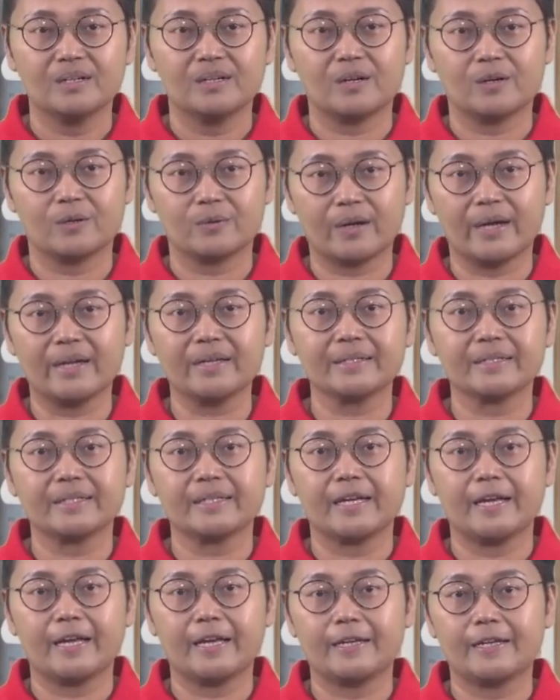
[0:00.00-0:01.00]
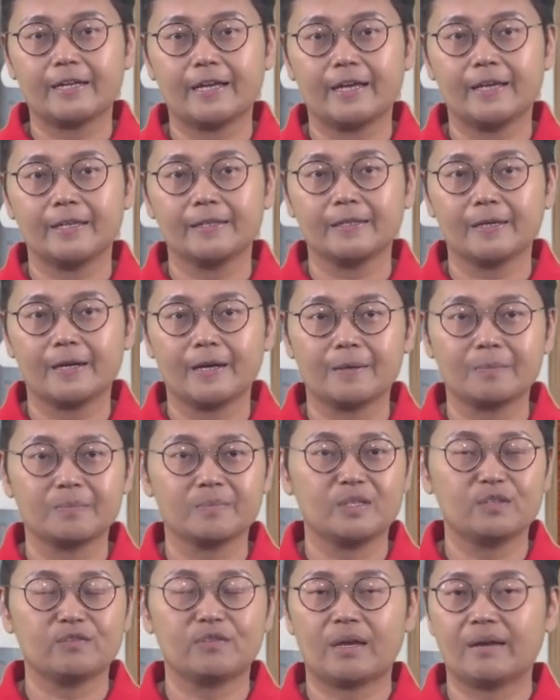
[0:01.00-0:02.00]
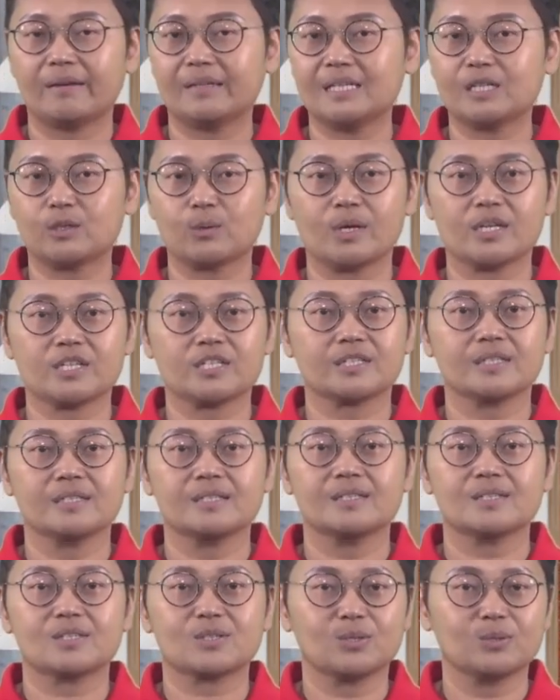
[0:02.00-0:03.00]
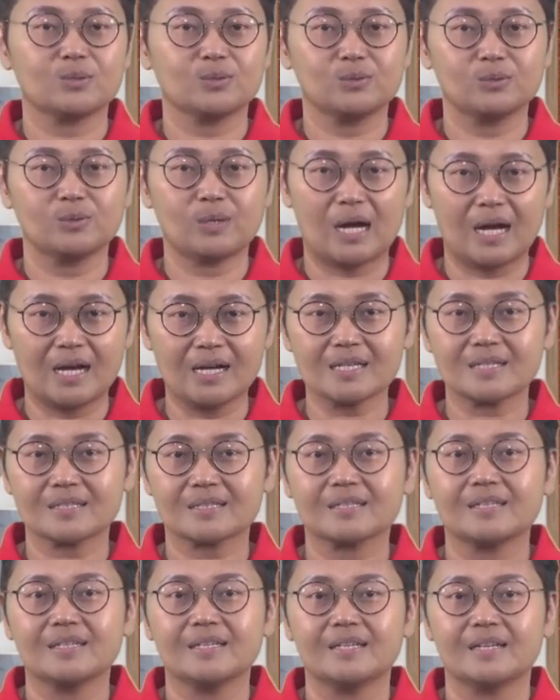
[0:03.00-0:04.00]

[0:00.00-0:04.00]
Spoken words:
All right. And then if you have any questions, so do ask.